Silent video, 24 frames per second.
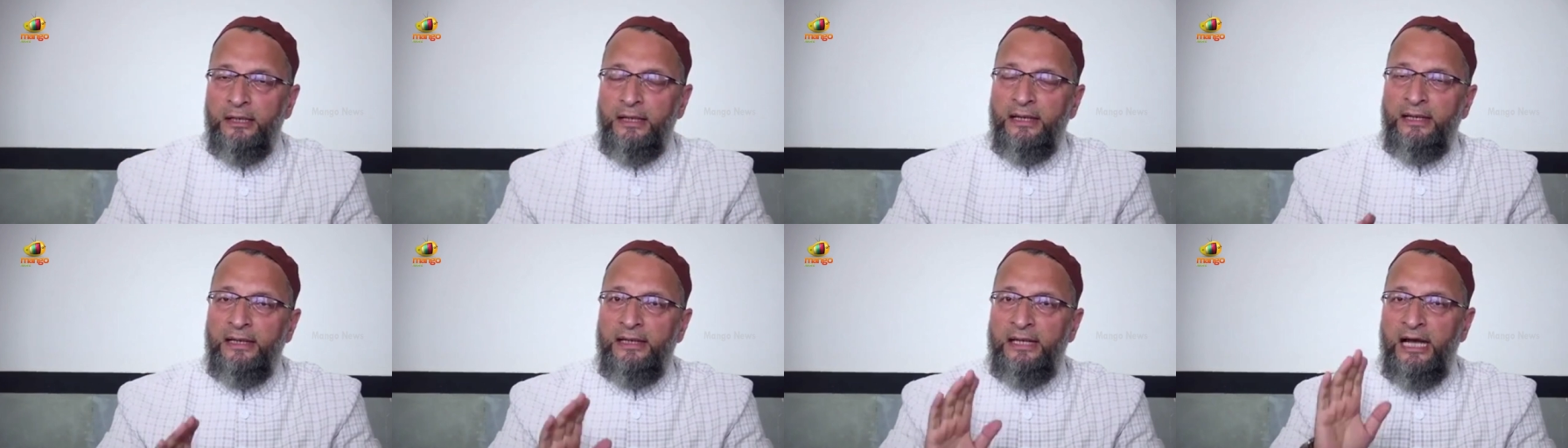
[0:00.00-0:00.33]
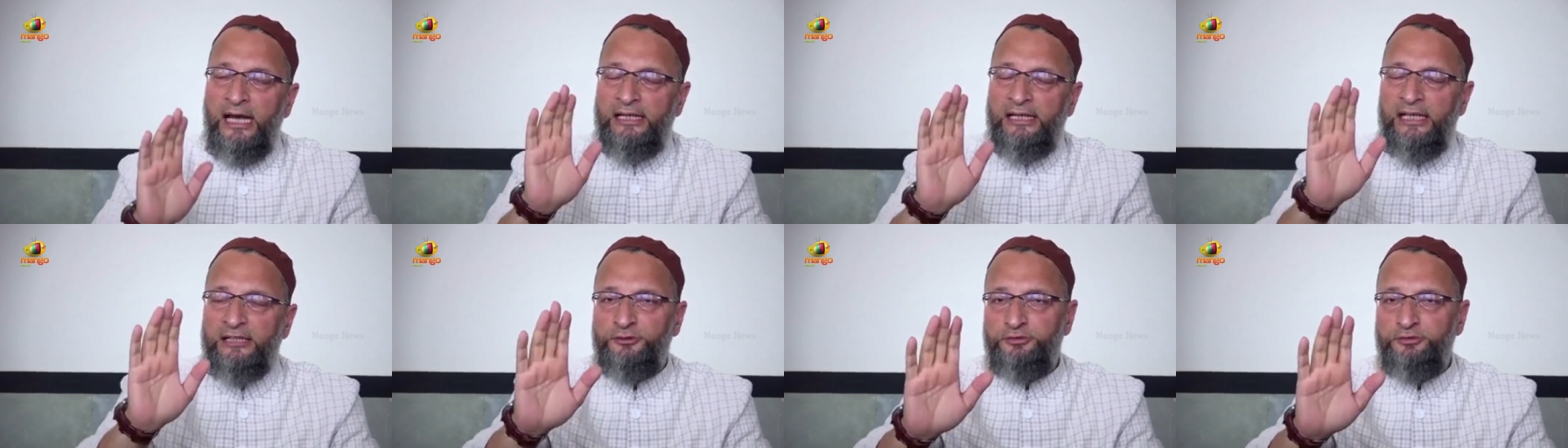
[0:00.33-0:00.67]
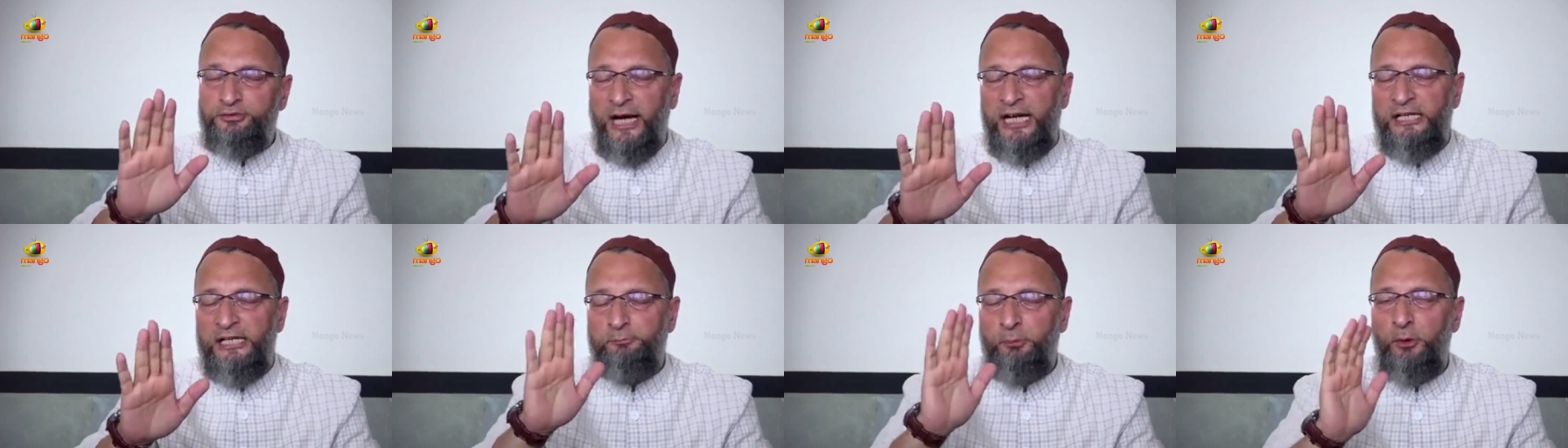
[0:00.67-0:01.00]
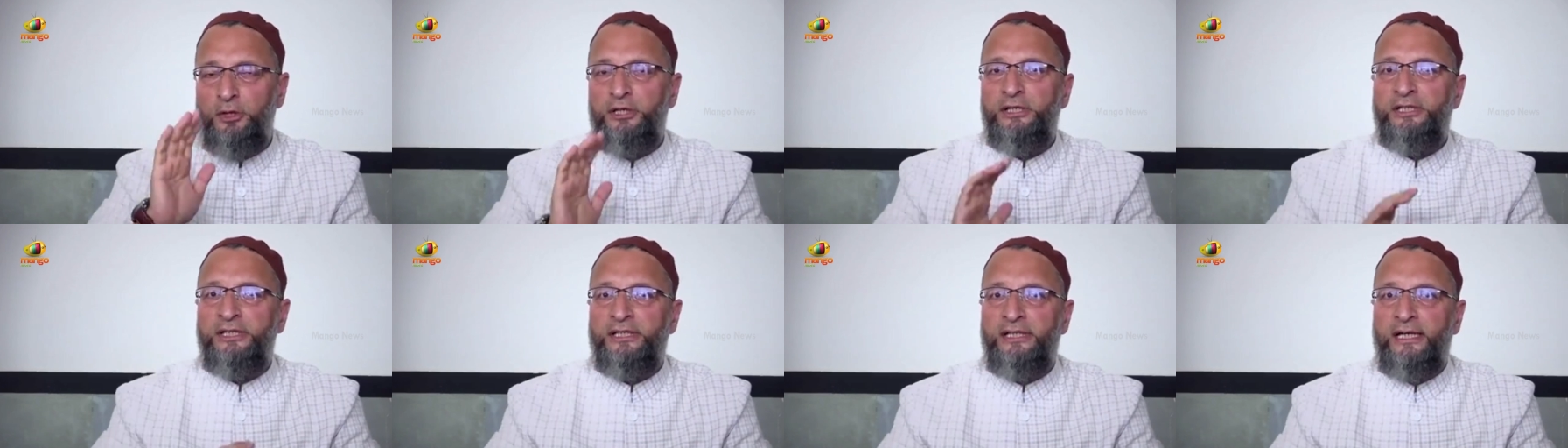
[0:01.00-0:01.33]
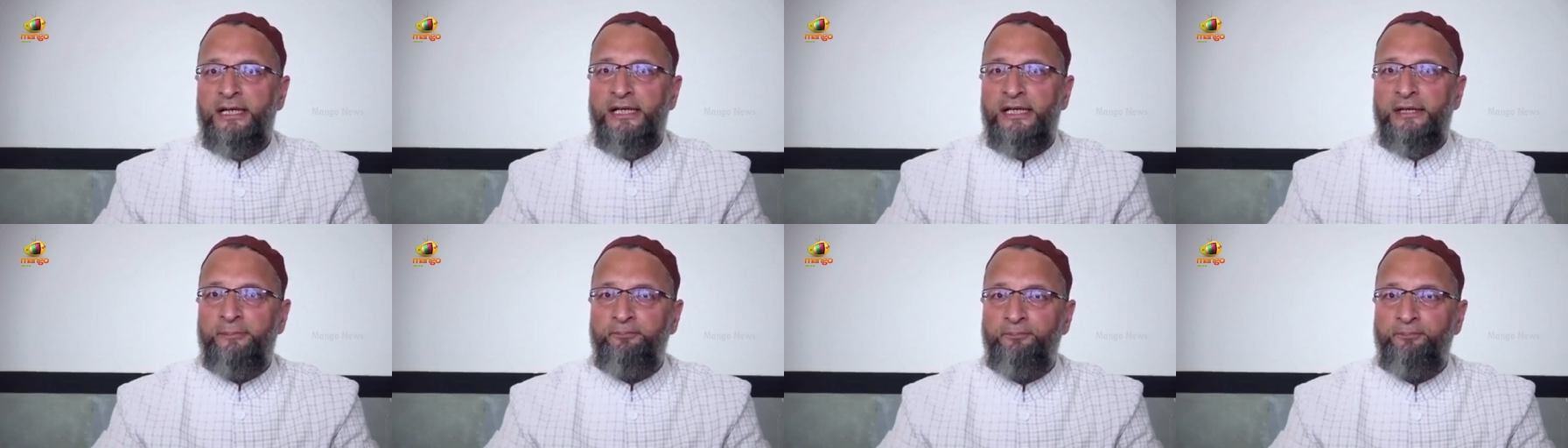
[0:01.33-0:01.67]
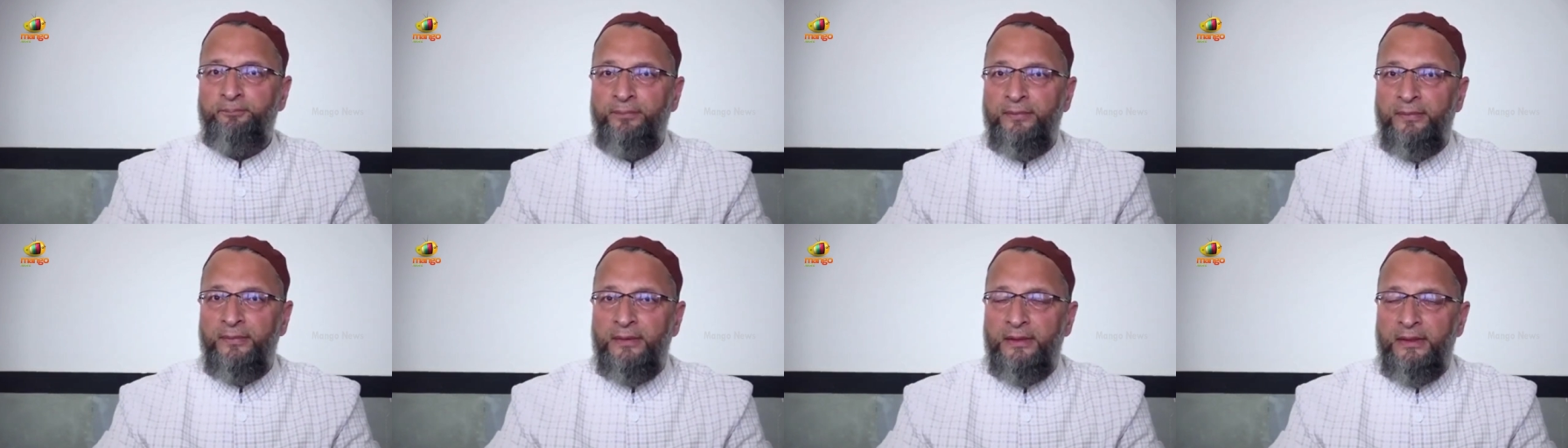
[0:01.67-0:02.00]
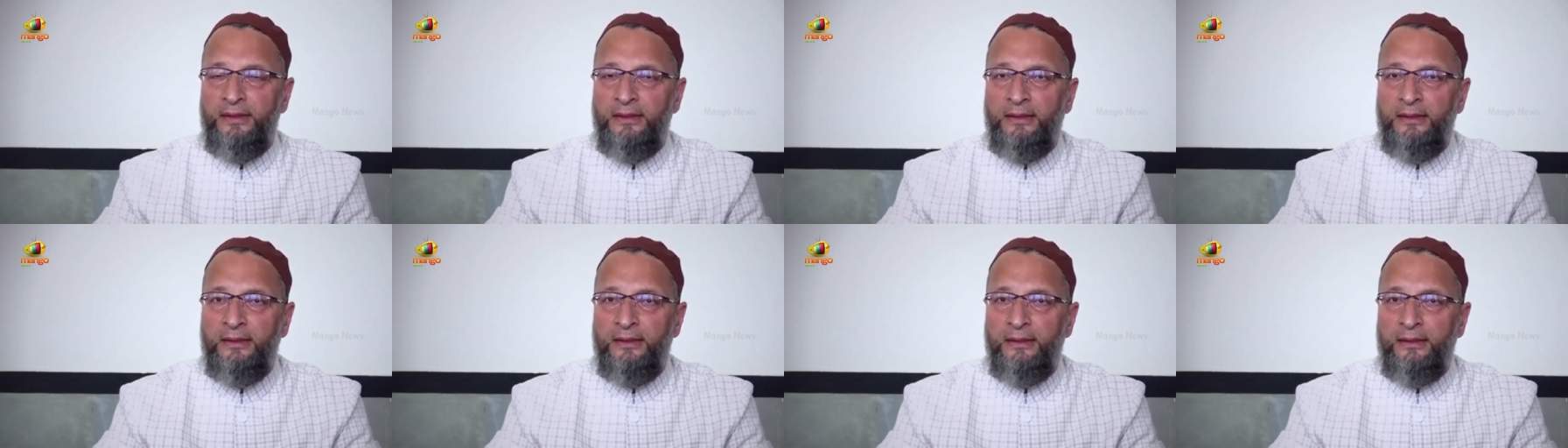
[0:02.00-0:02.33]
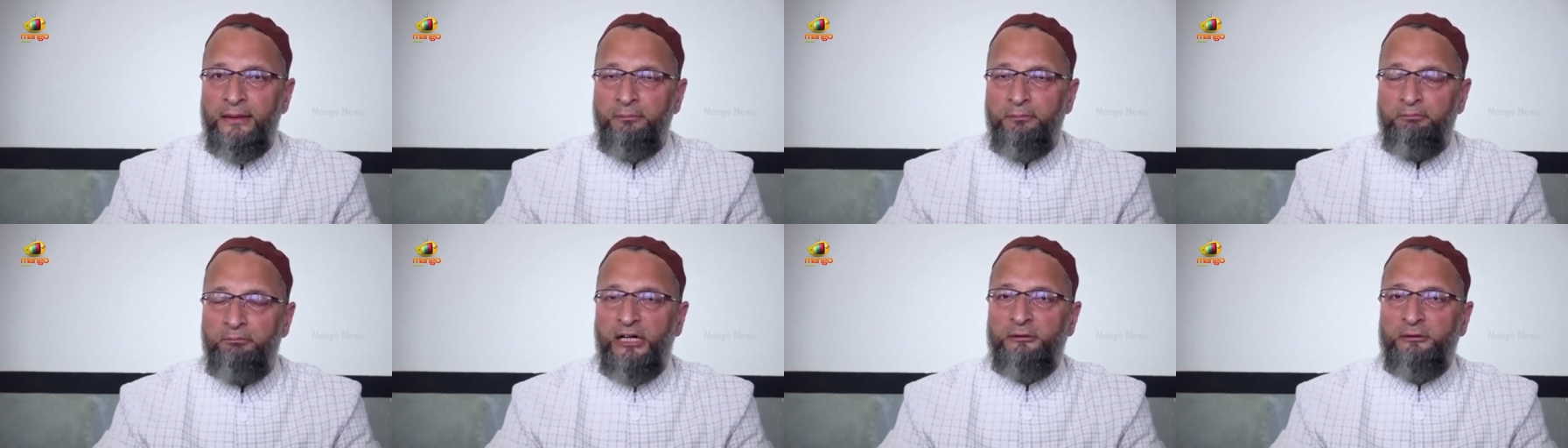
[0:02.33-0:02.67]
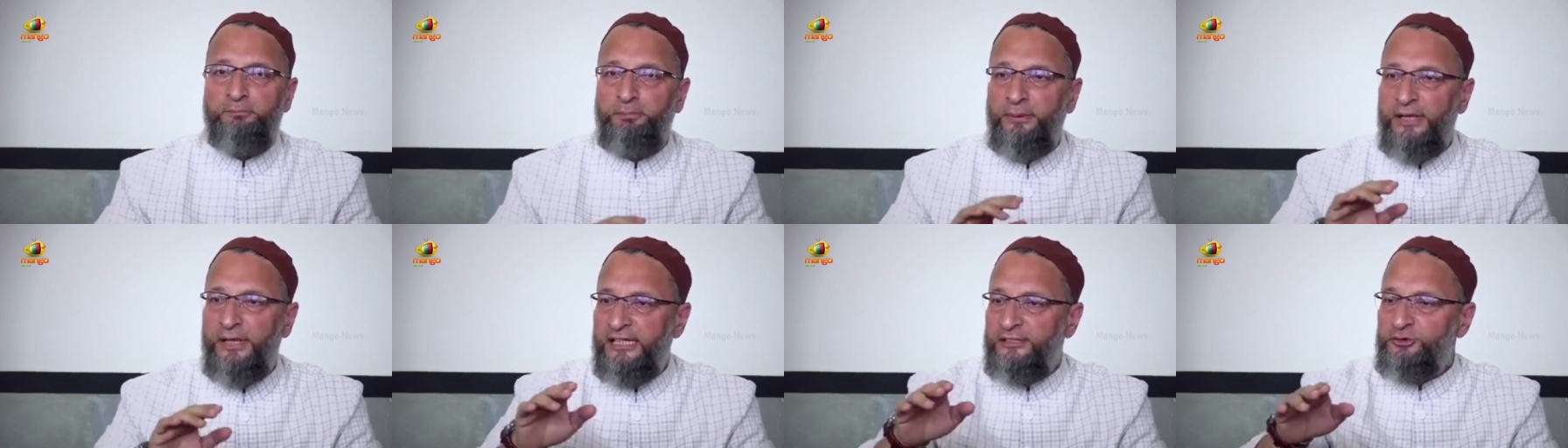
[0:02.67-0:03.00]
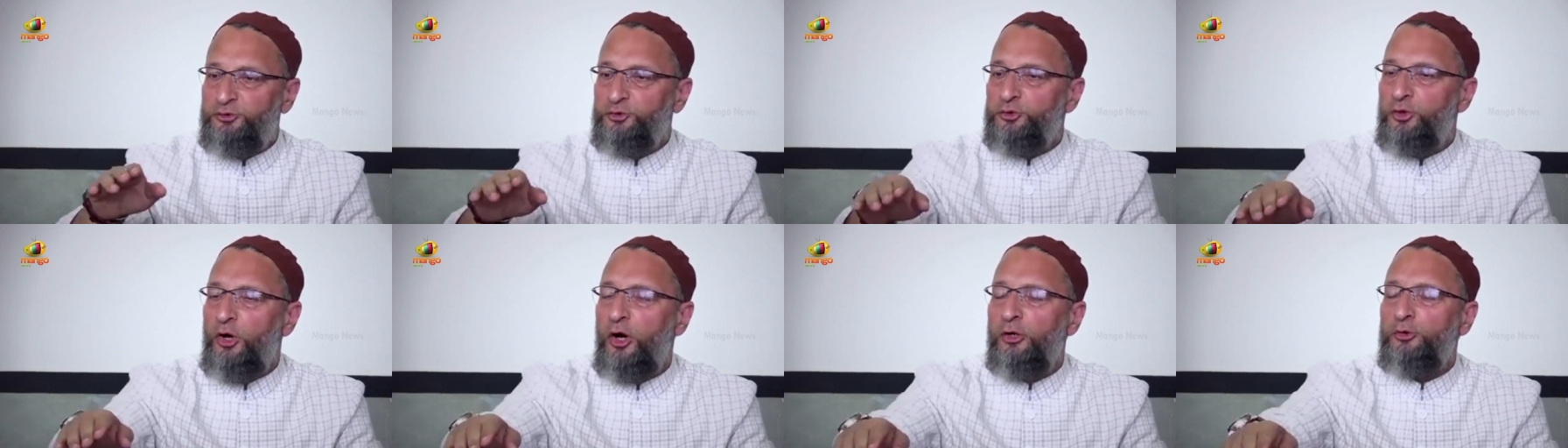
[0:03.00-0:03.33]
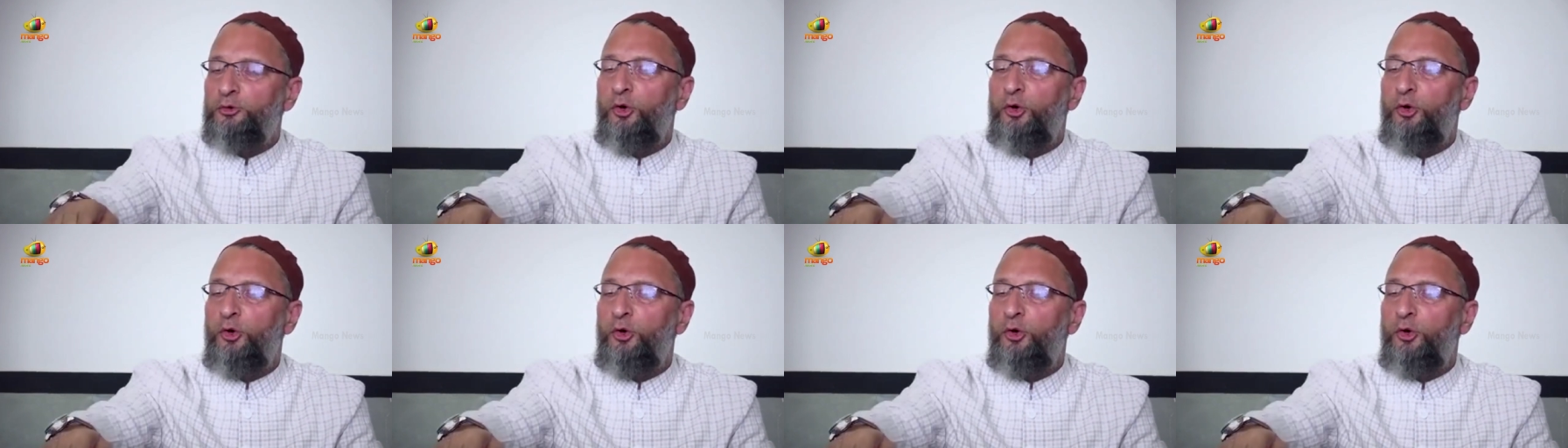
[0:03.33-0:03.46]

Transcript: let us fight politically, but please do not